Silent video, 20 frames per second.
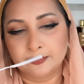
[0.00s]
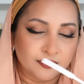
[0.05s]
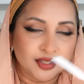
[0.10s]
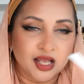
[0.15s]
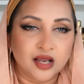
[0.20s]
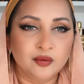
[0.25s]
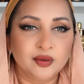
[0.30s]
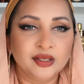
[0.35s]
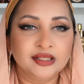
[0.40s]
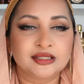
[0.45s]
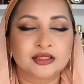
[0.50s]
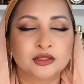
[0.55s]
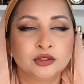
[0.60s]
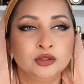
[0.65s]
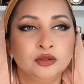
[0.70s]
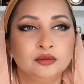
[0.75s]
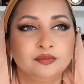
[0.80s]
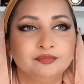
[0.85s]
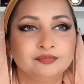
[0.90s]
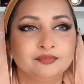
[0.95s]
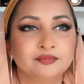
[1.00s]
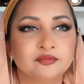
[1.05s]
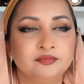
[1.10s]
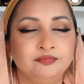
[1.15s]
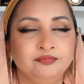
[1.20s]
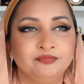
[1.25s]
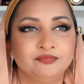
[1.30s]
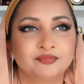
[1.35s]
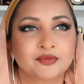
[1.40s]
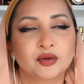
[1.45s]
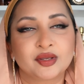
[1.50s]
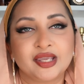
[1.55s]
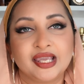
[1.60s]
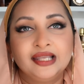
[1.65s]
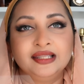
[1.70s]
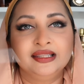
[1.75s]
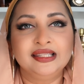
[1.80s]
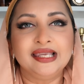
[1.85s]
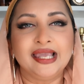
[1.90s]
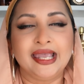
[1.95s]
Now it's, okay,
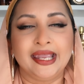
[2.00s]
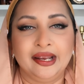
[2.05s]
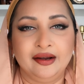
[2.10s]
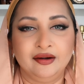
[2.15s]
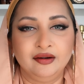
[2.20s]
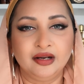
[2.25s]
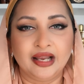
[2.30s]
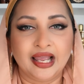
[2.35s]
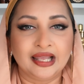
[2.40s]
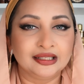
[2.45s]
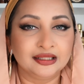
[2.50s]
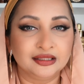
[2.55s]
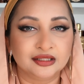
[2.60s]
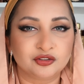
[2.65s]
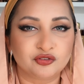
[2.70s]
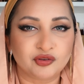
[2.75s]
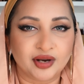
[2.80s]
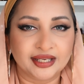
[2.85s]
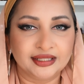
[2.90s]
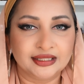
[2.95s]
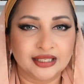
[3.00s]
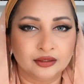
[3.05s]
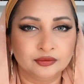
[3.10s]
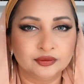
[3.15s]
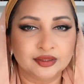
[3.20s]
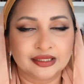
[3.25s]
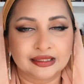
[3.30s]
in the air and in the dry down,